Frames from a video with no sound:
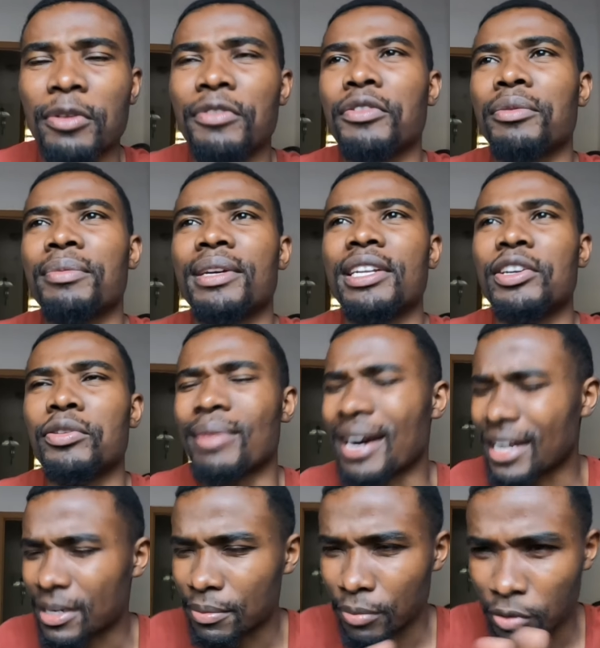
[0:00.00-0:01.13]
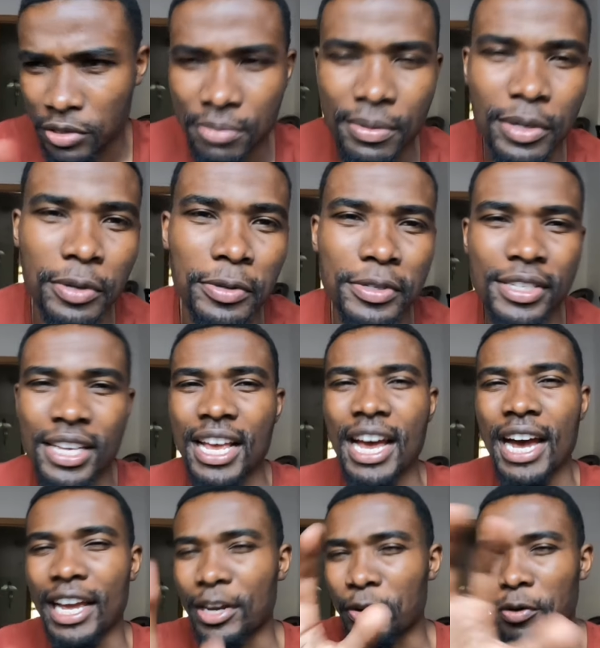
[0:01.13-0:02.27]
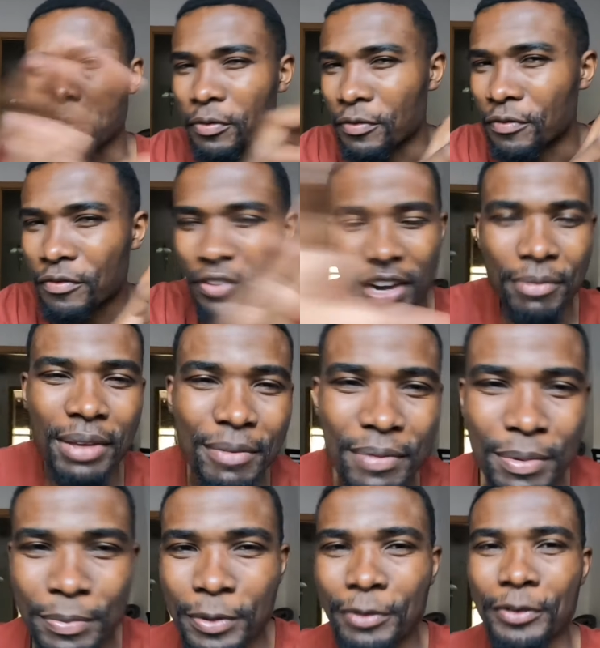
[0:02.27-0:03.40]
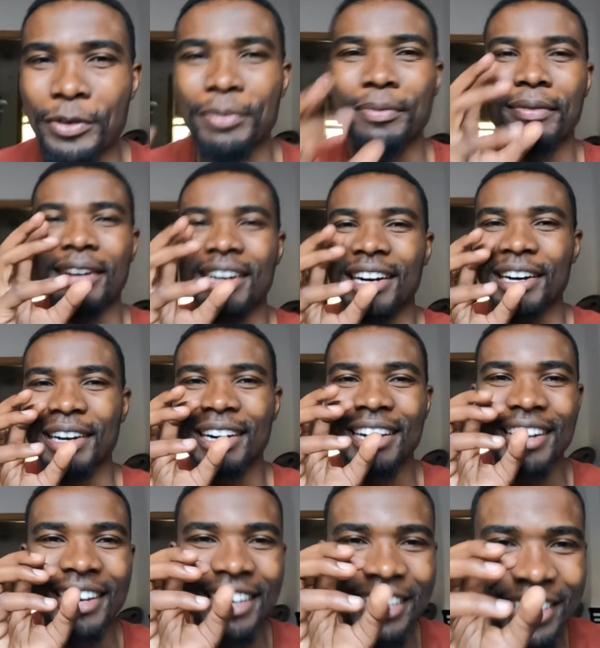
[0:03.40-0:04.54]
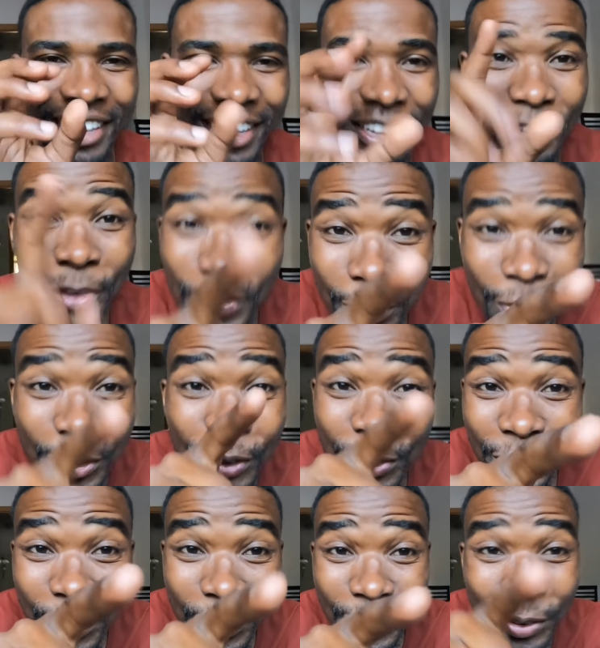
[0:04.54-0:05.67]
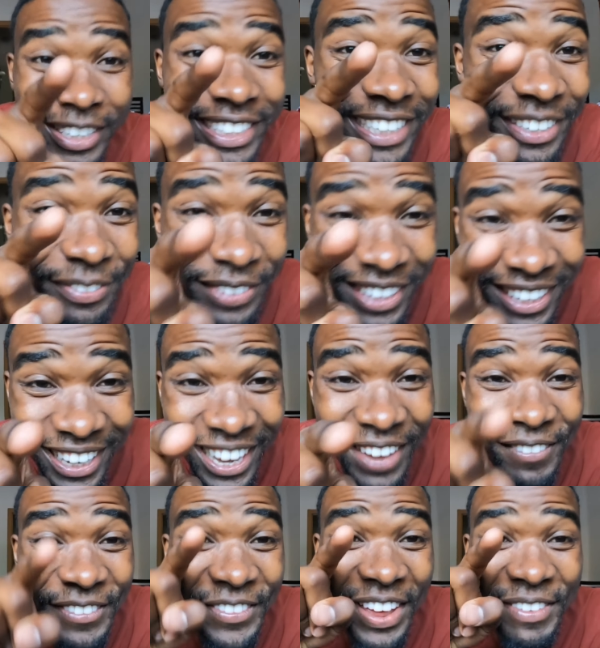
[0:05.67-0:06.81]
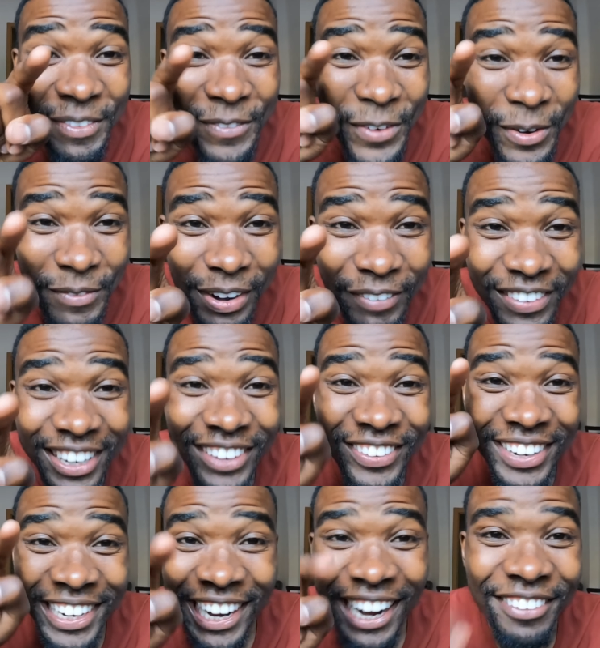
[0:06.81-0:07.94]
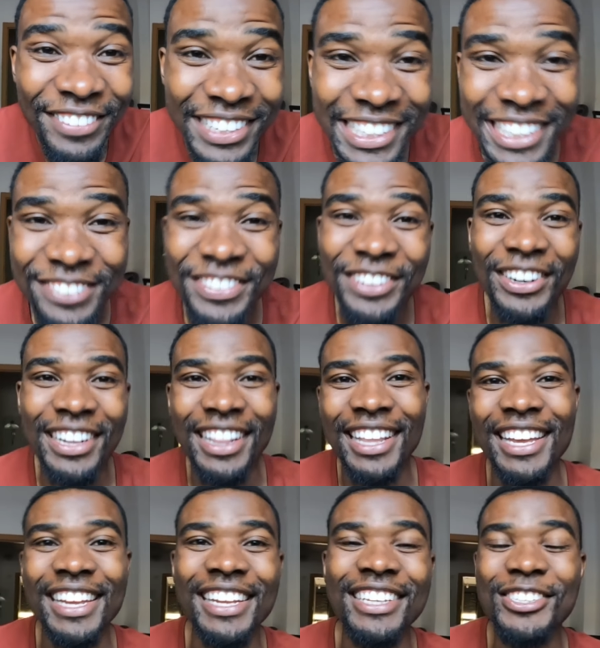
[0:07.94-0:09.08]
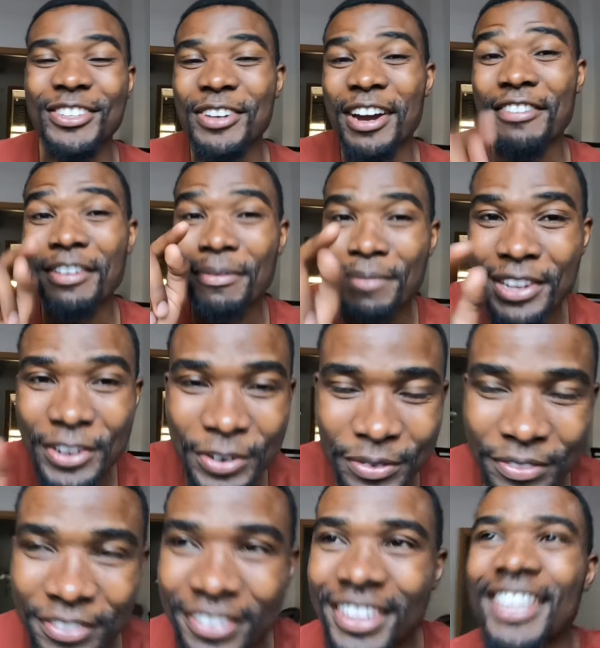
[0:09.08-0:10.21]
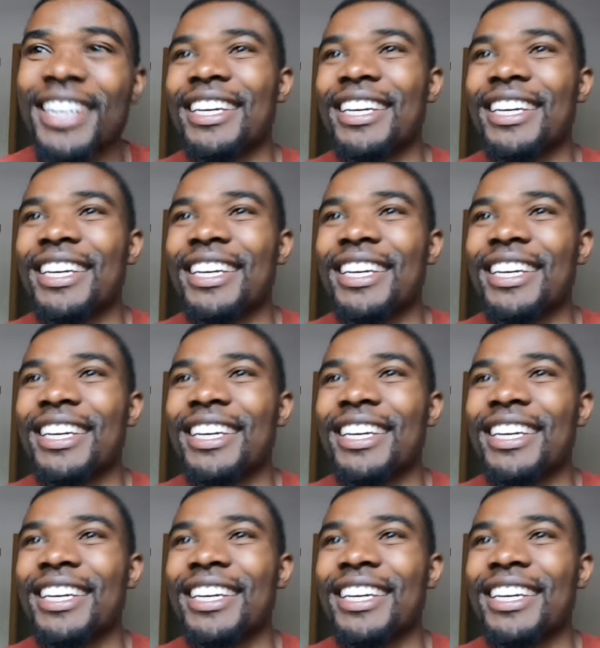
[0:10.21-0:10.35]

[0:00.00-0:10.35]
4-bedroom at most, because I know very many people from you watching me, maybe probably will come visit me one day, so you have a bedroom.